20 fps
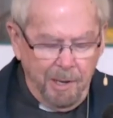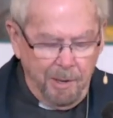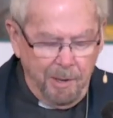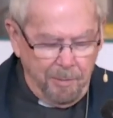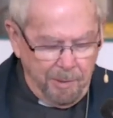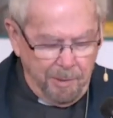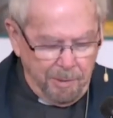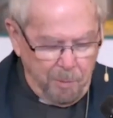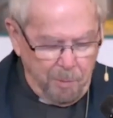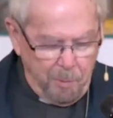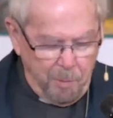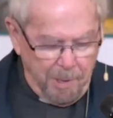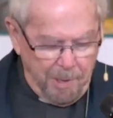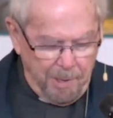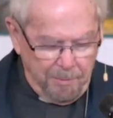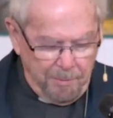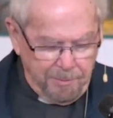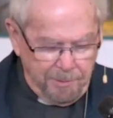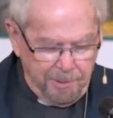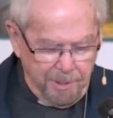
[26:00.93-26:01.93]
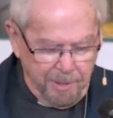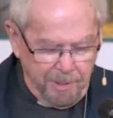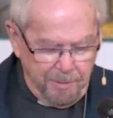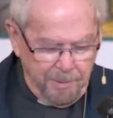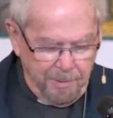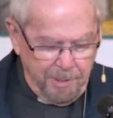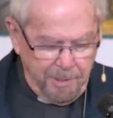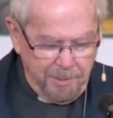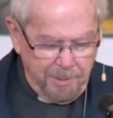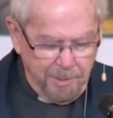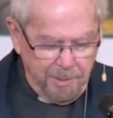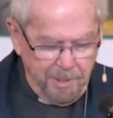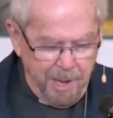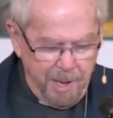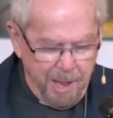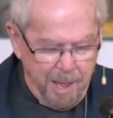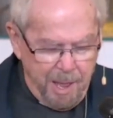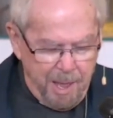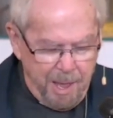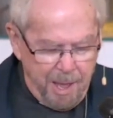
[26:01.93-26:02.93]
declaring the way of
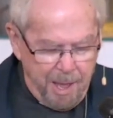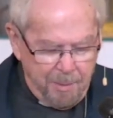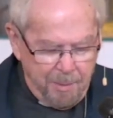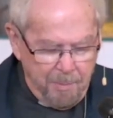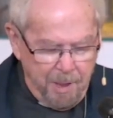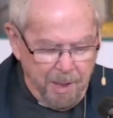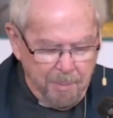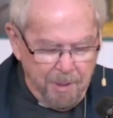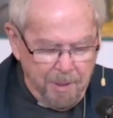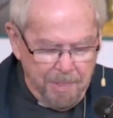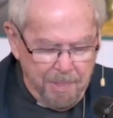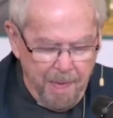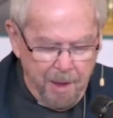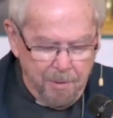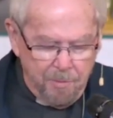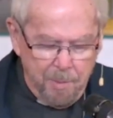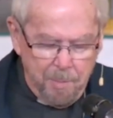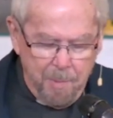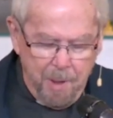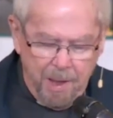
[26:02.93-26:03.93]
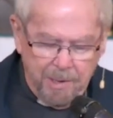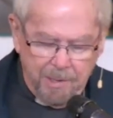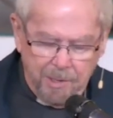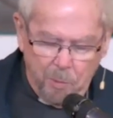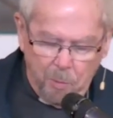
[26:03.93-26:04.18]
salvation. And maybe that